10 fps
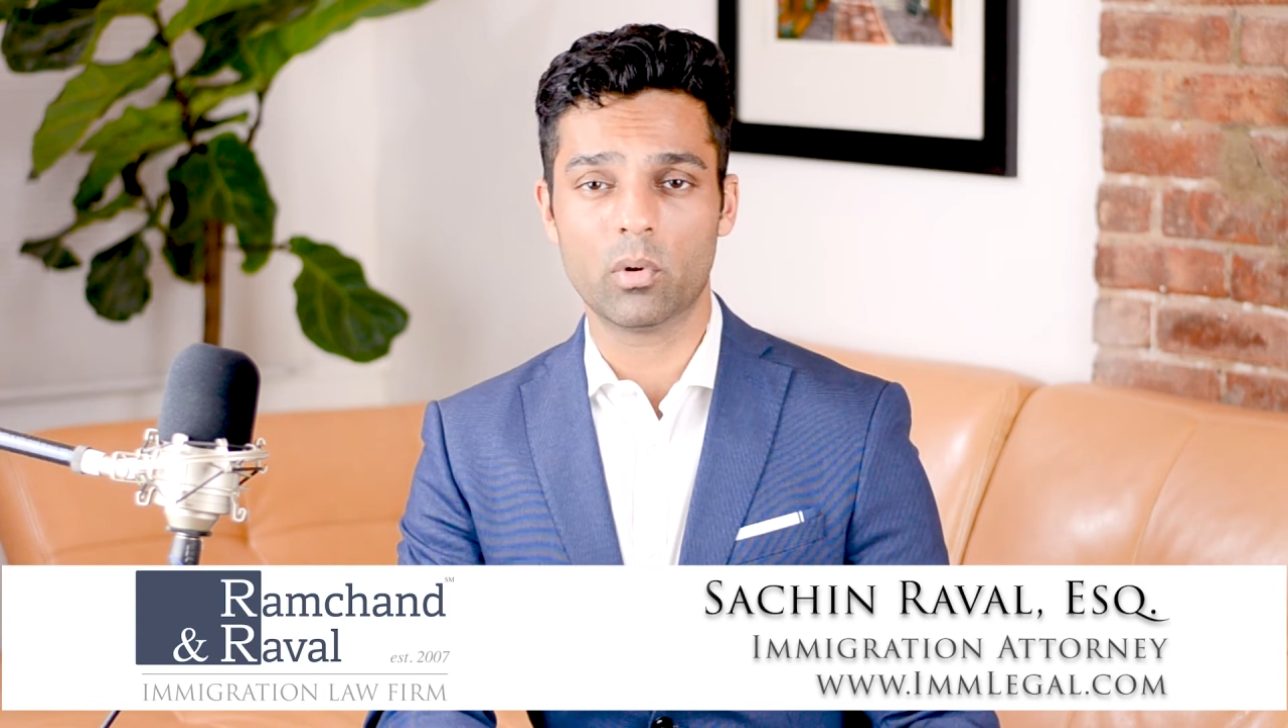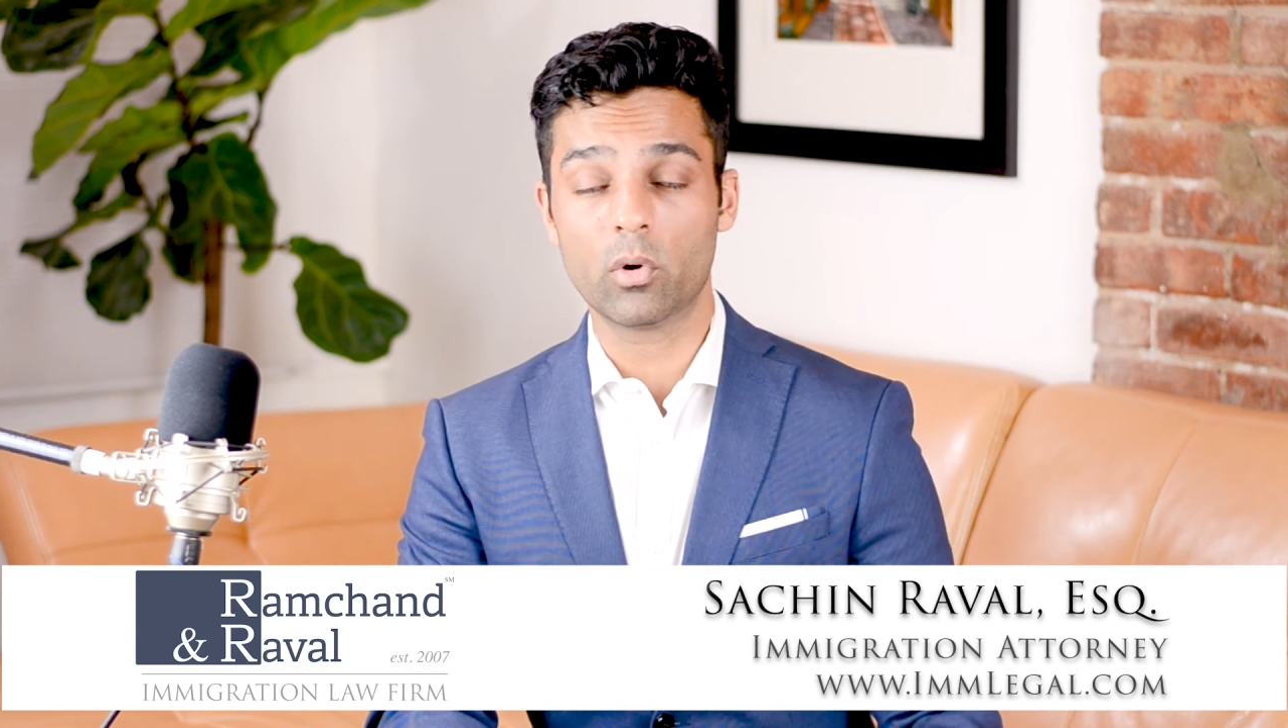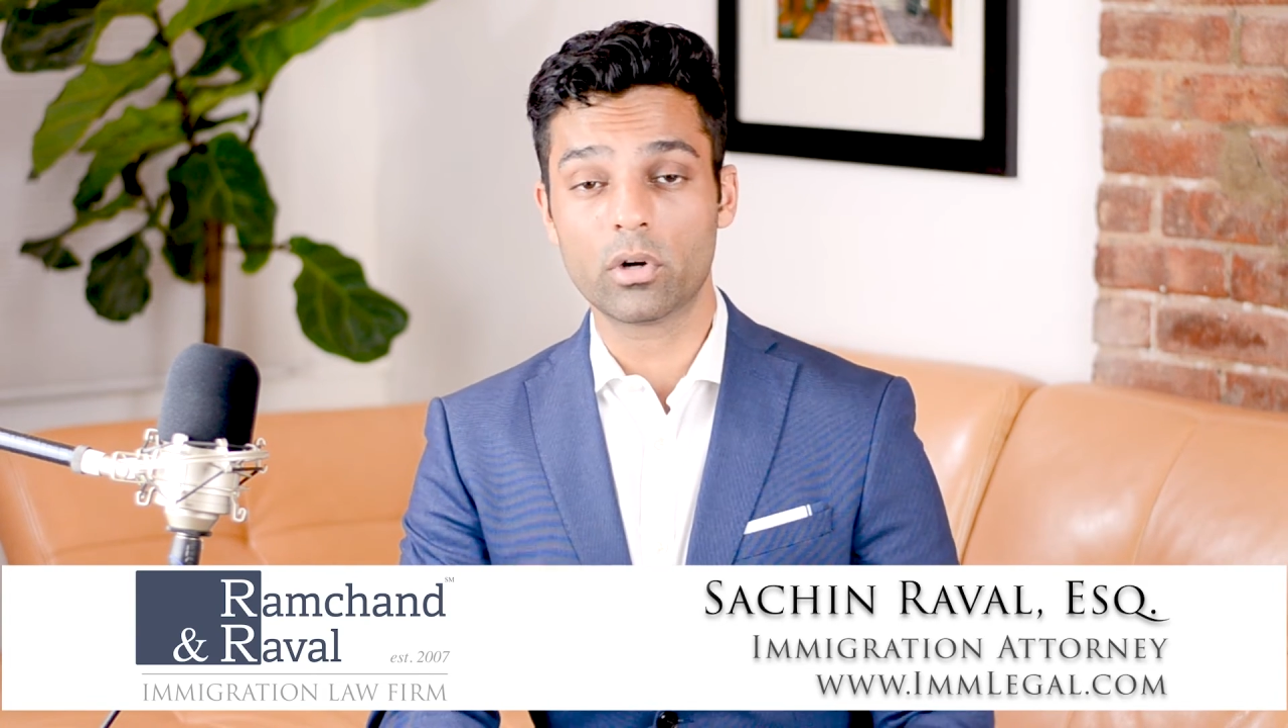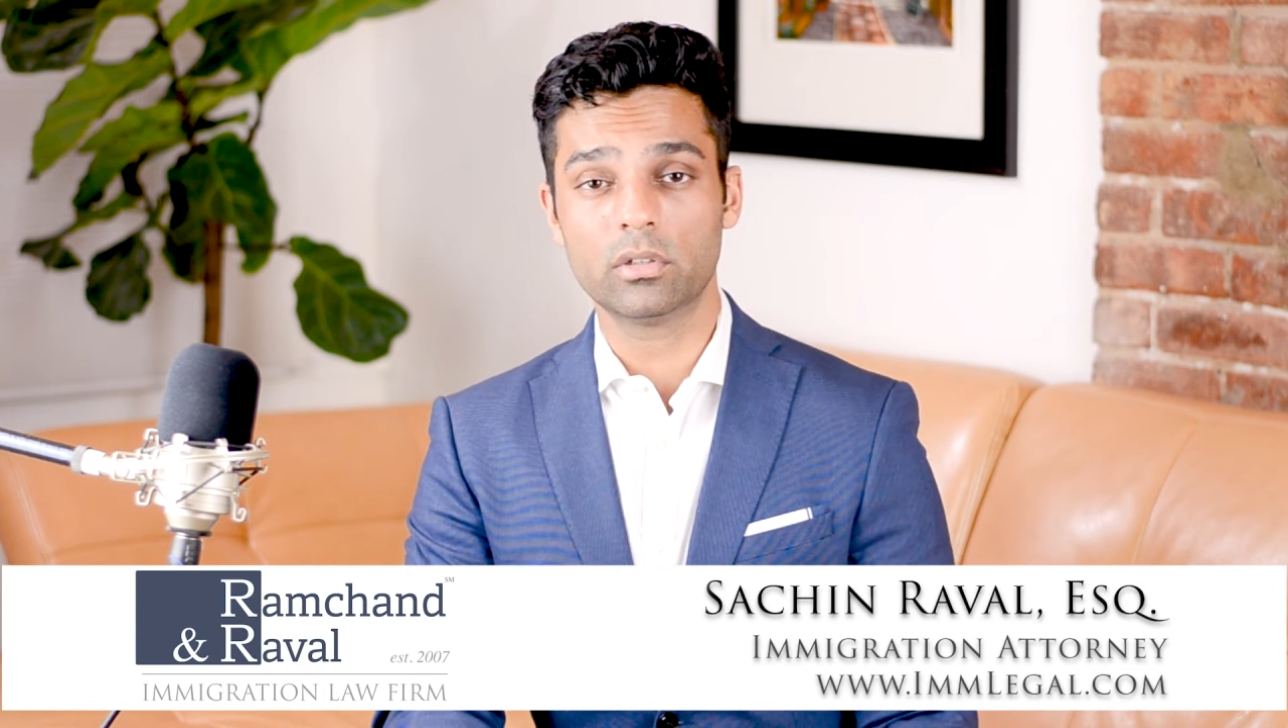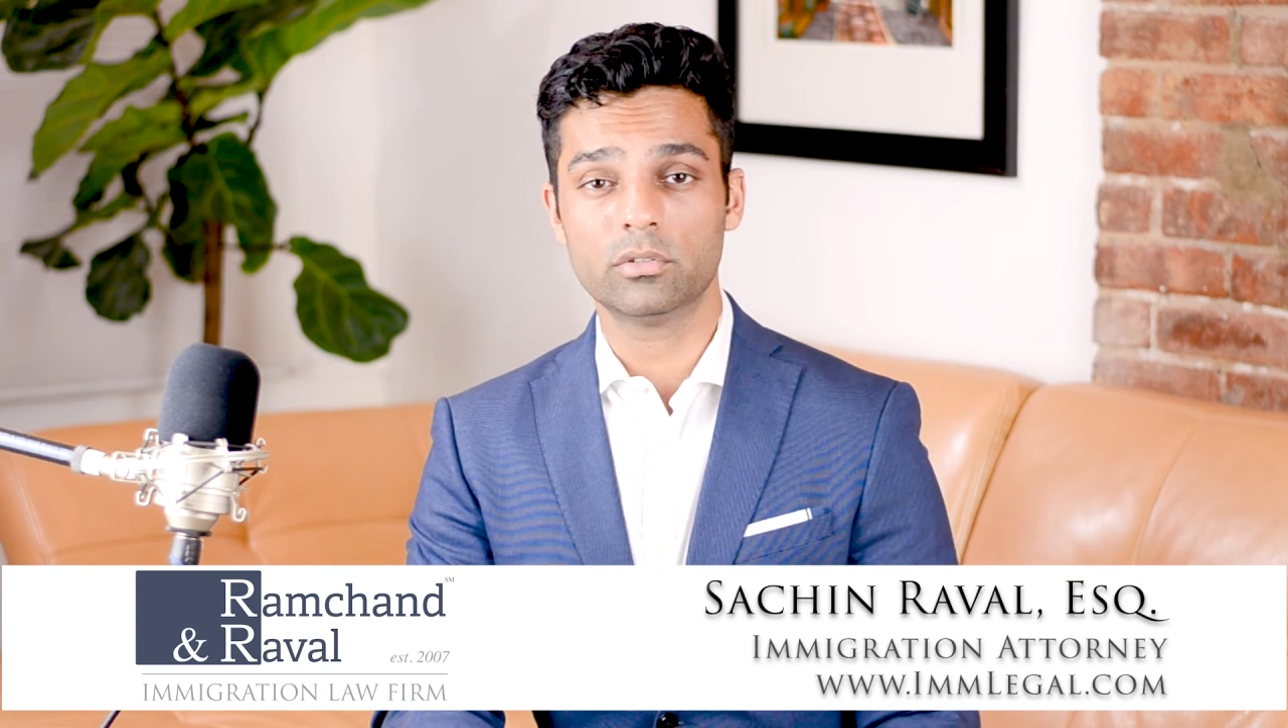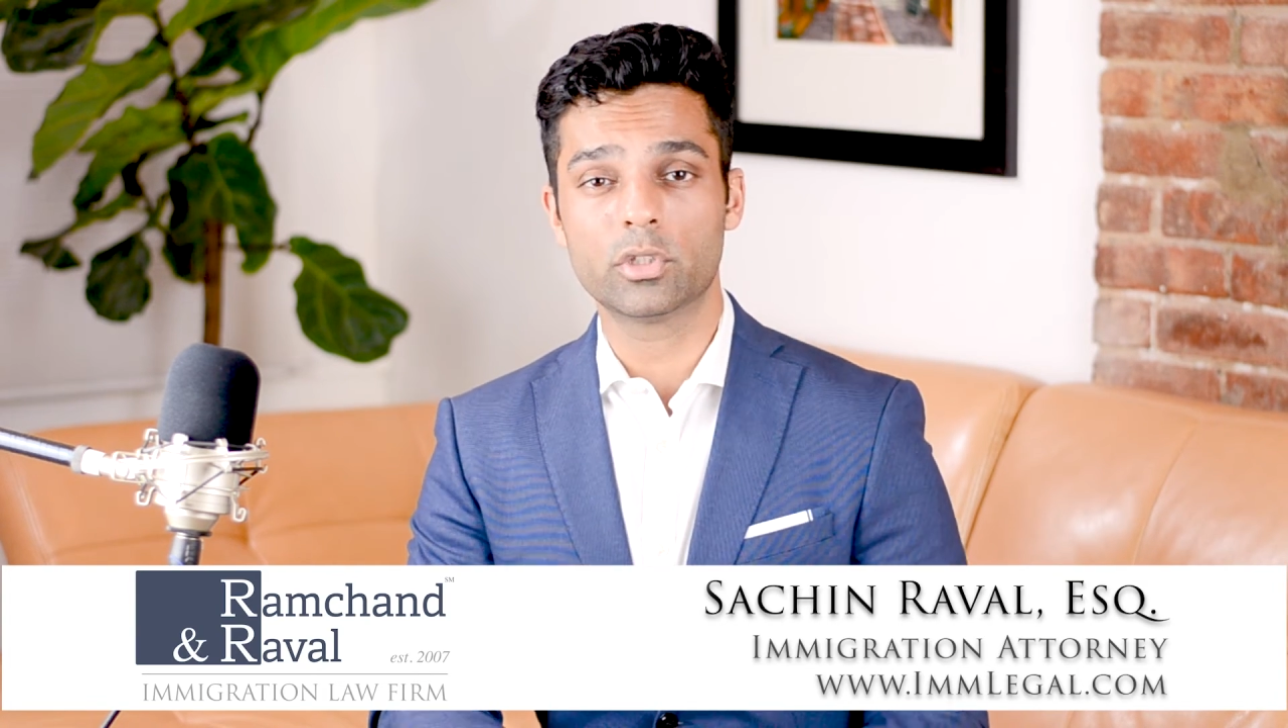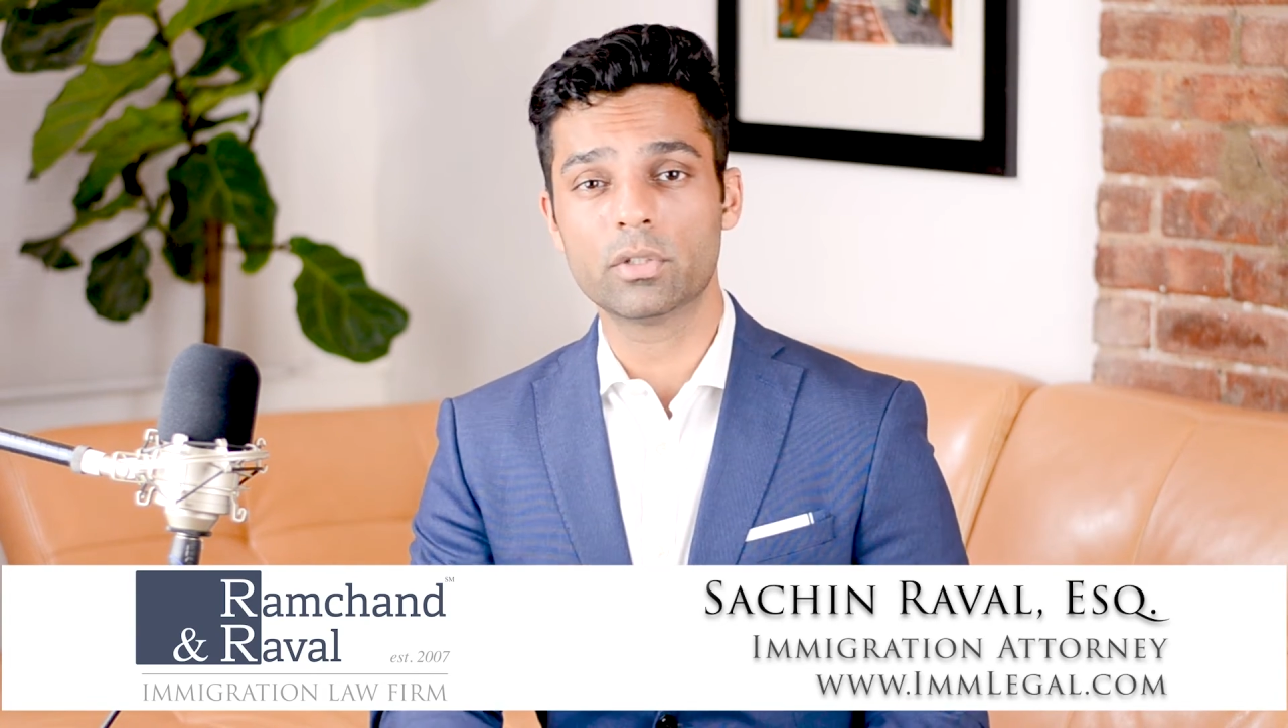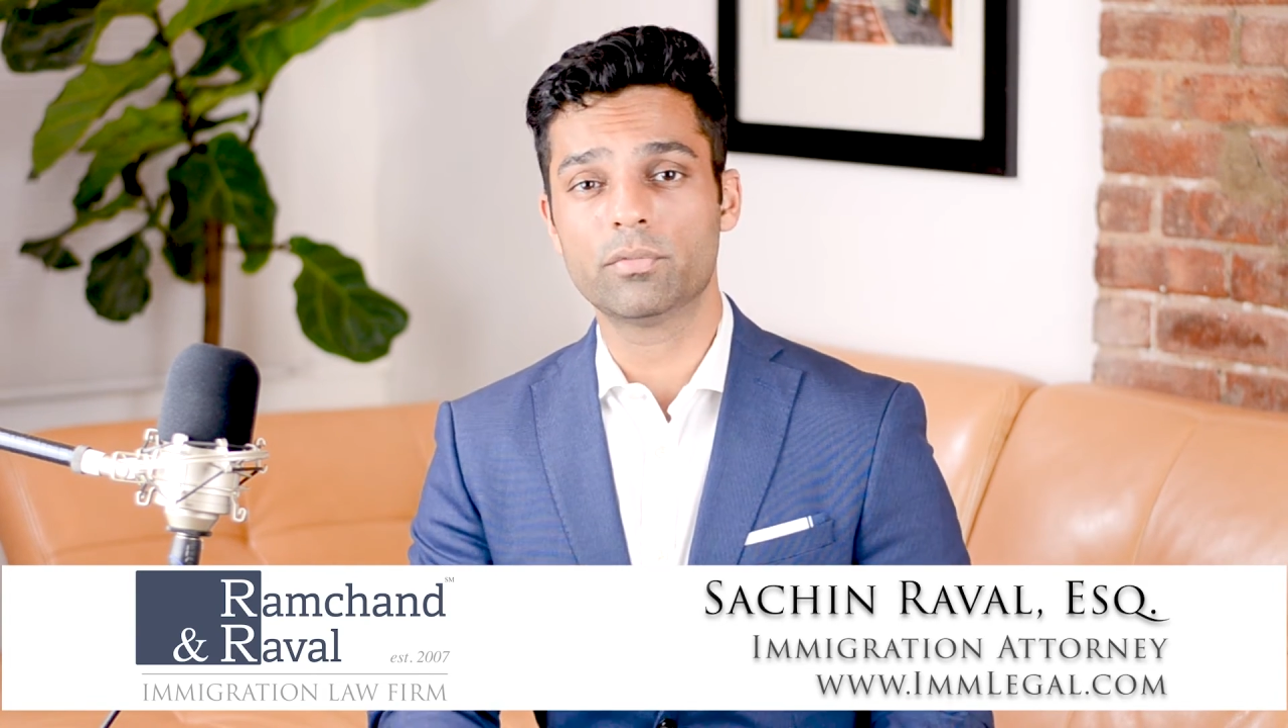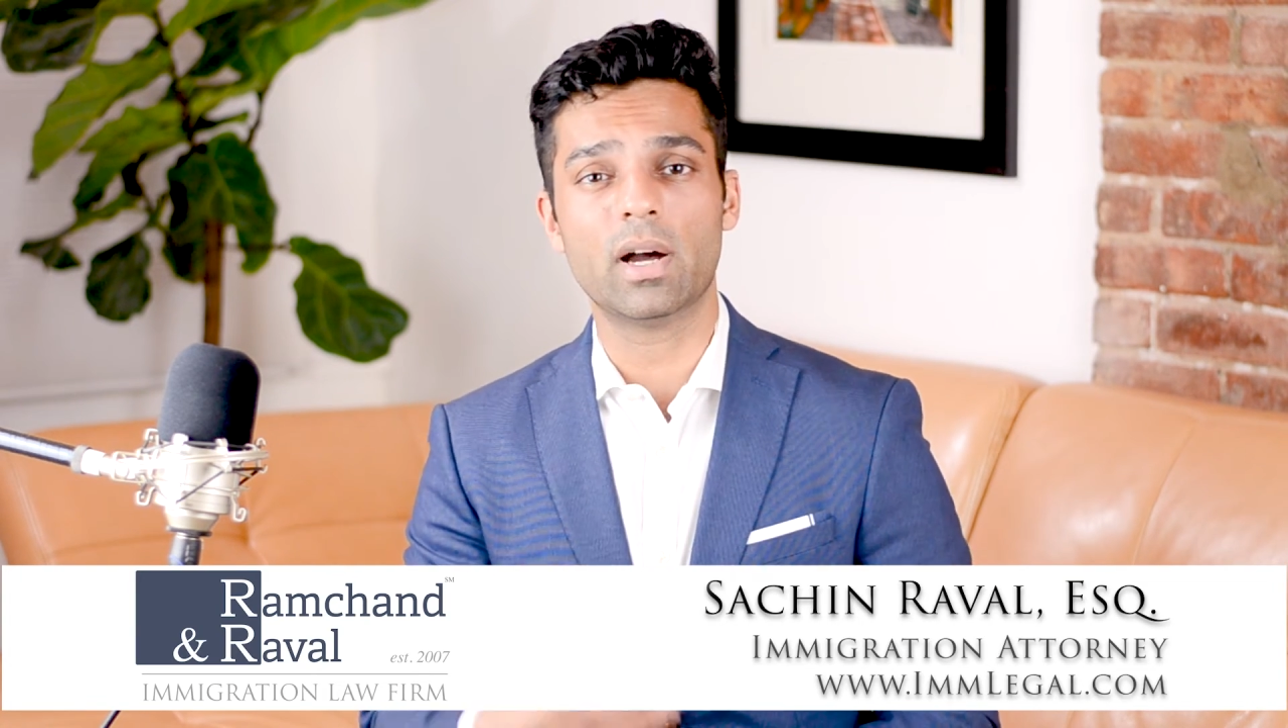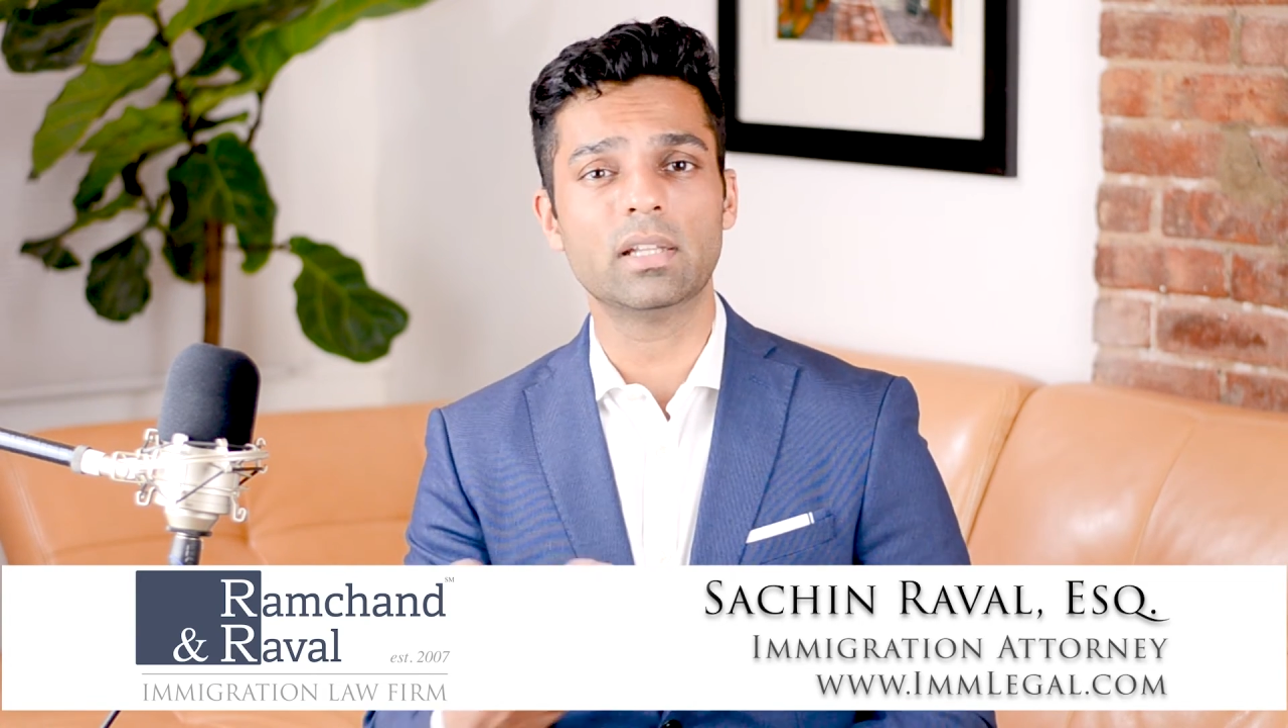or you
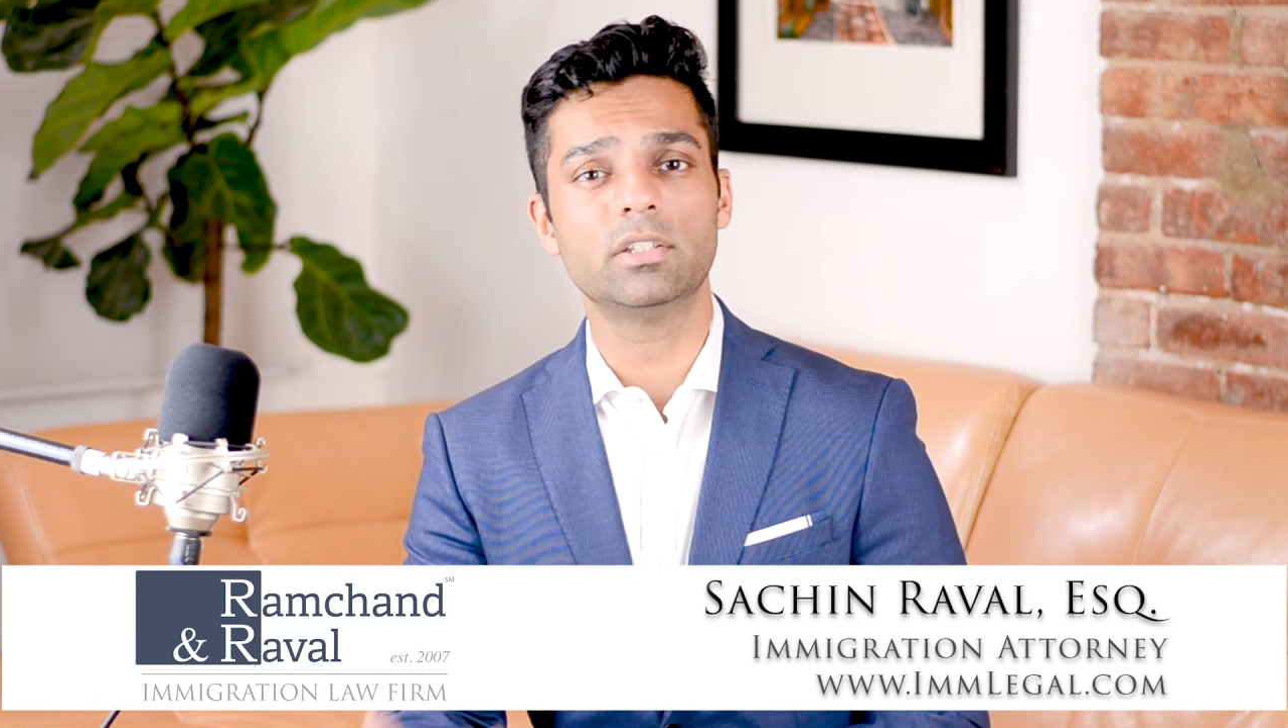can file a